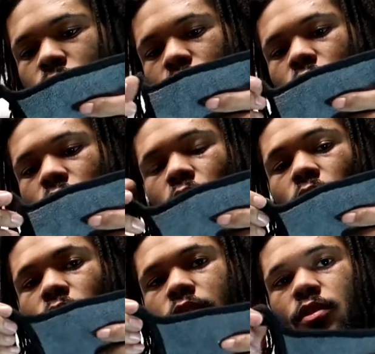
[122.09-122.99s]
hook
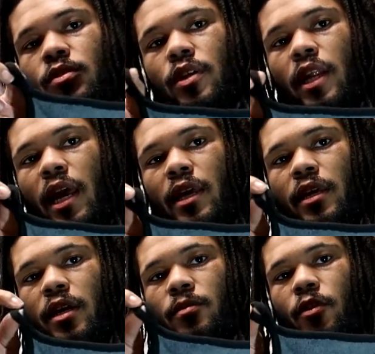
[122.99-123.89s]
on it so you can hang it
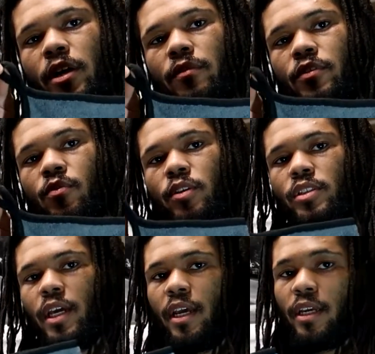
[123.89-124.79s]
up wherever you want to
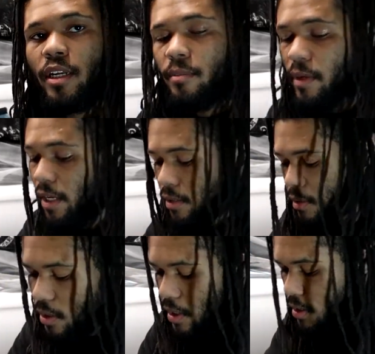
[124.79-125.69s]
hang it up at.
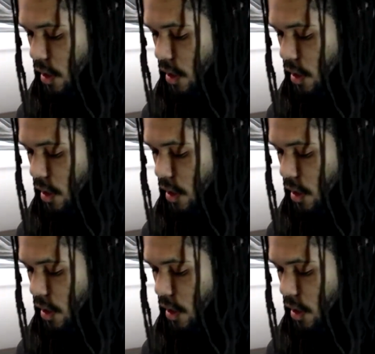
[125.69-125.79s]
So that's